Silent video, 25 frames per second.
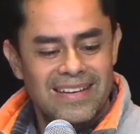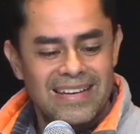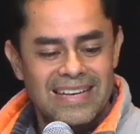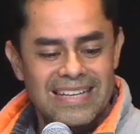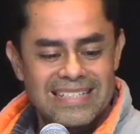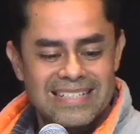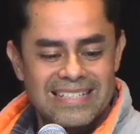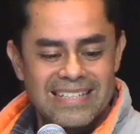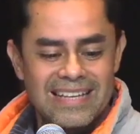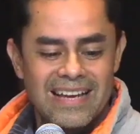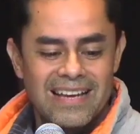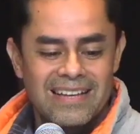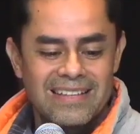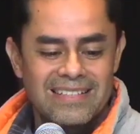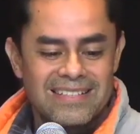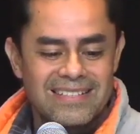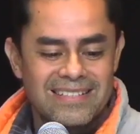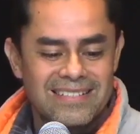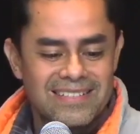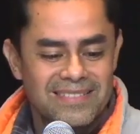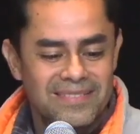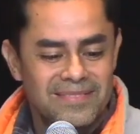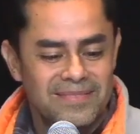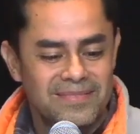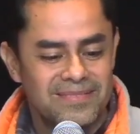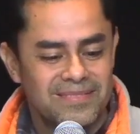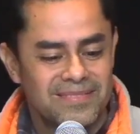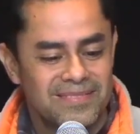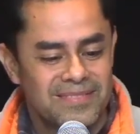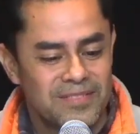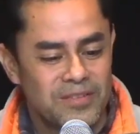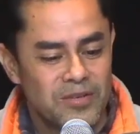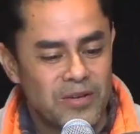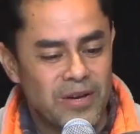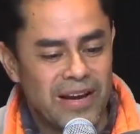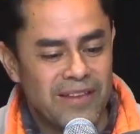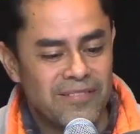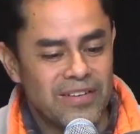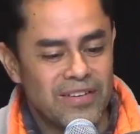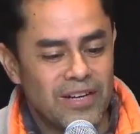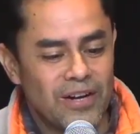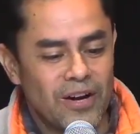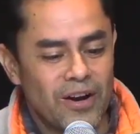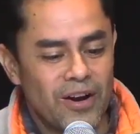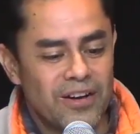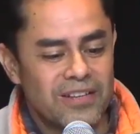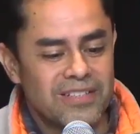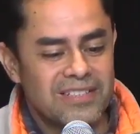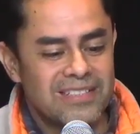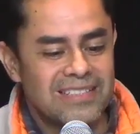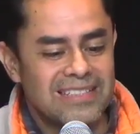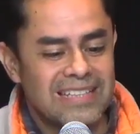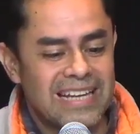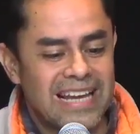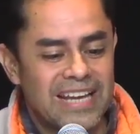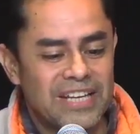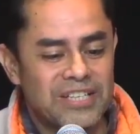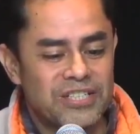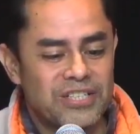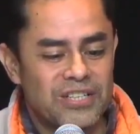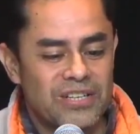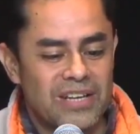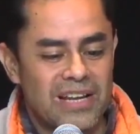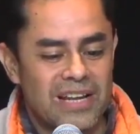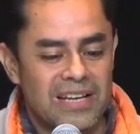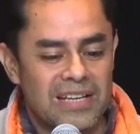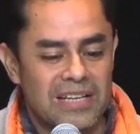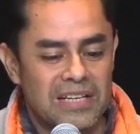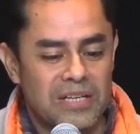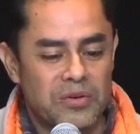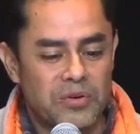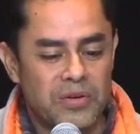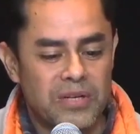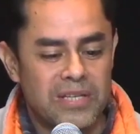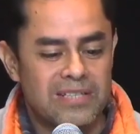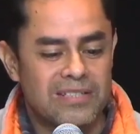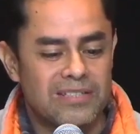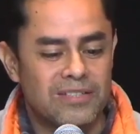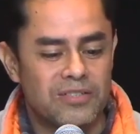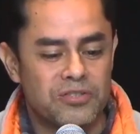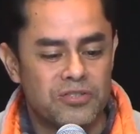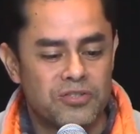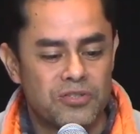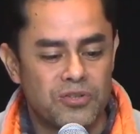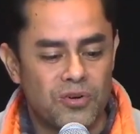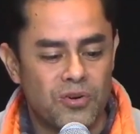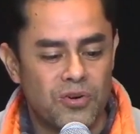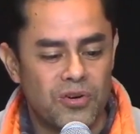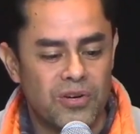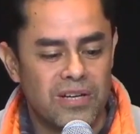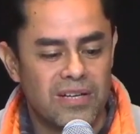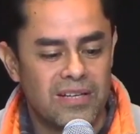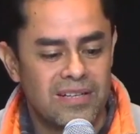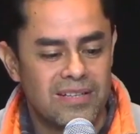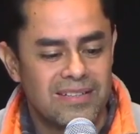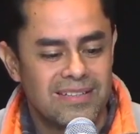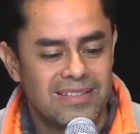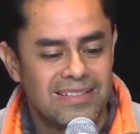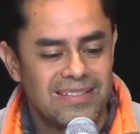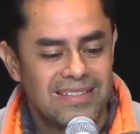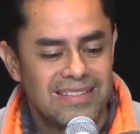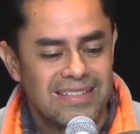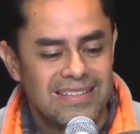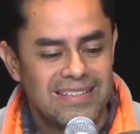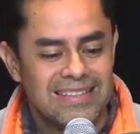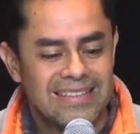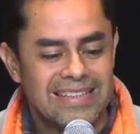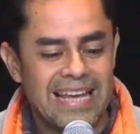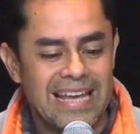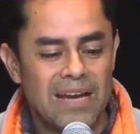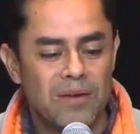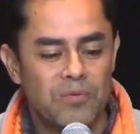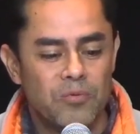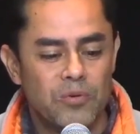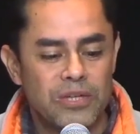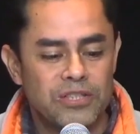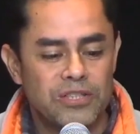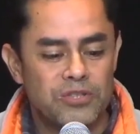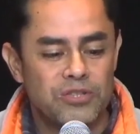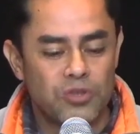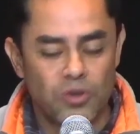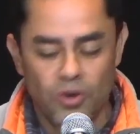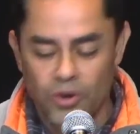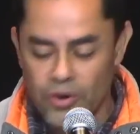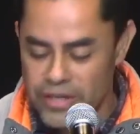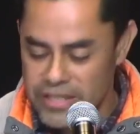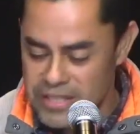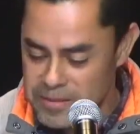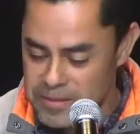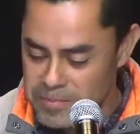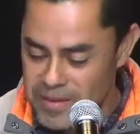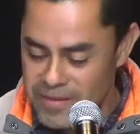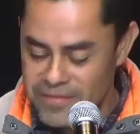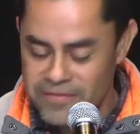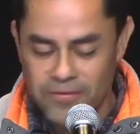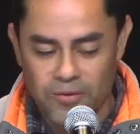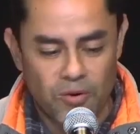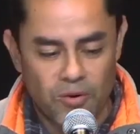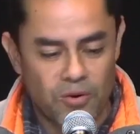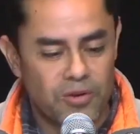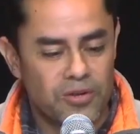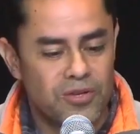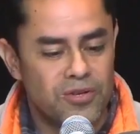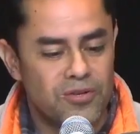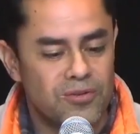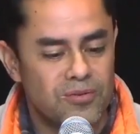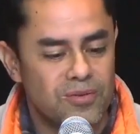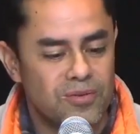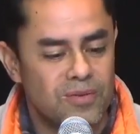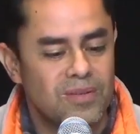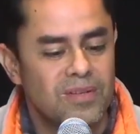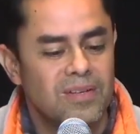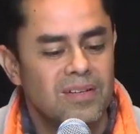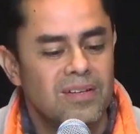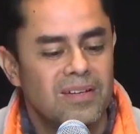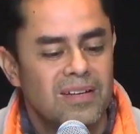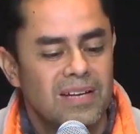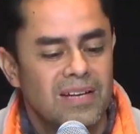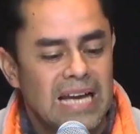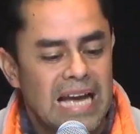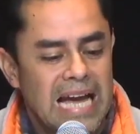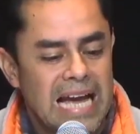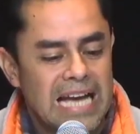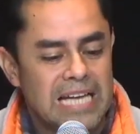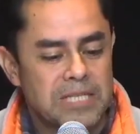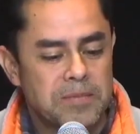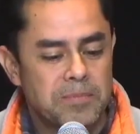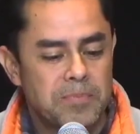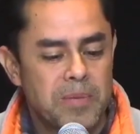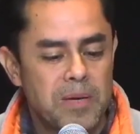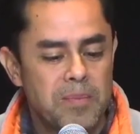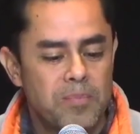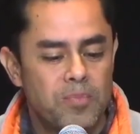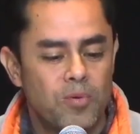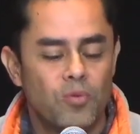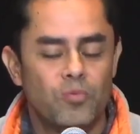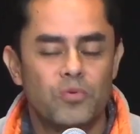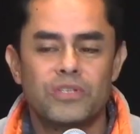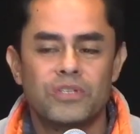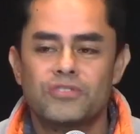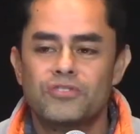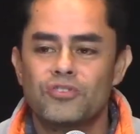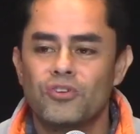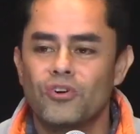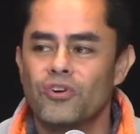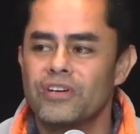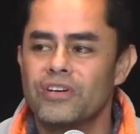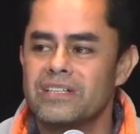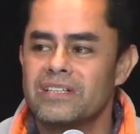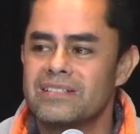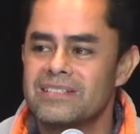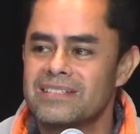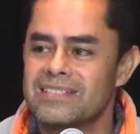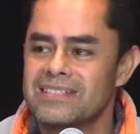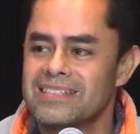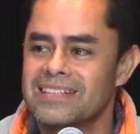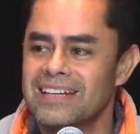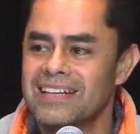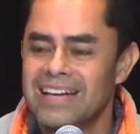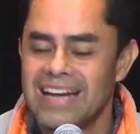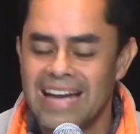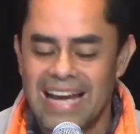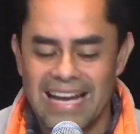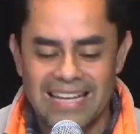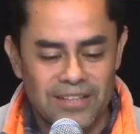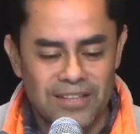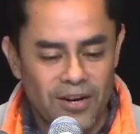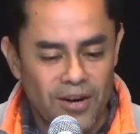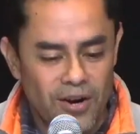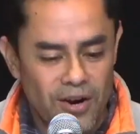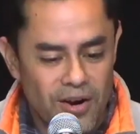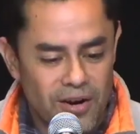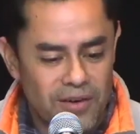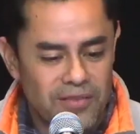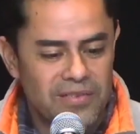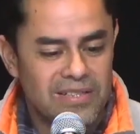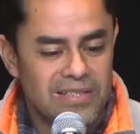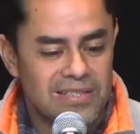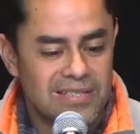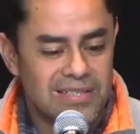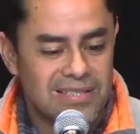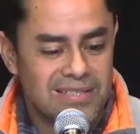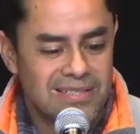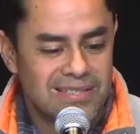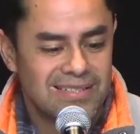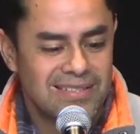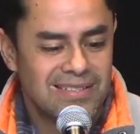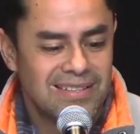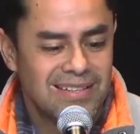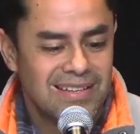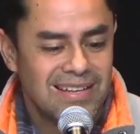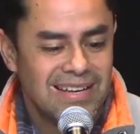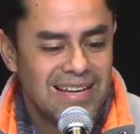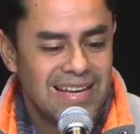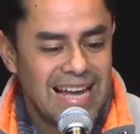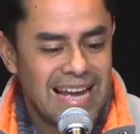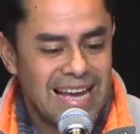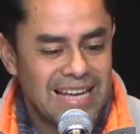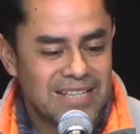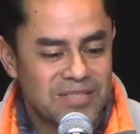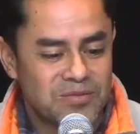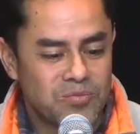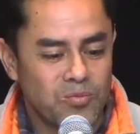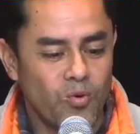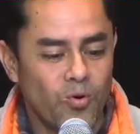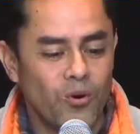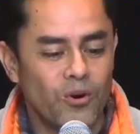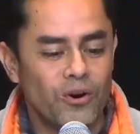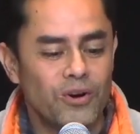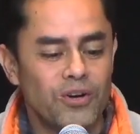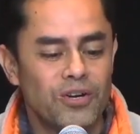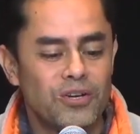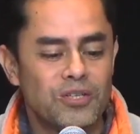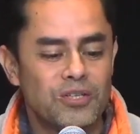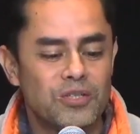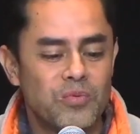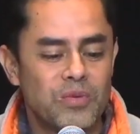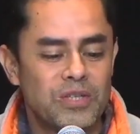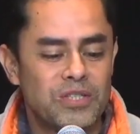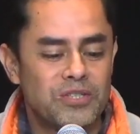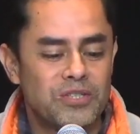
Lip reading: It says, you have enlarged the nation and increased their joy. They rejoice before you as people rejoice at the harvest, as warriors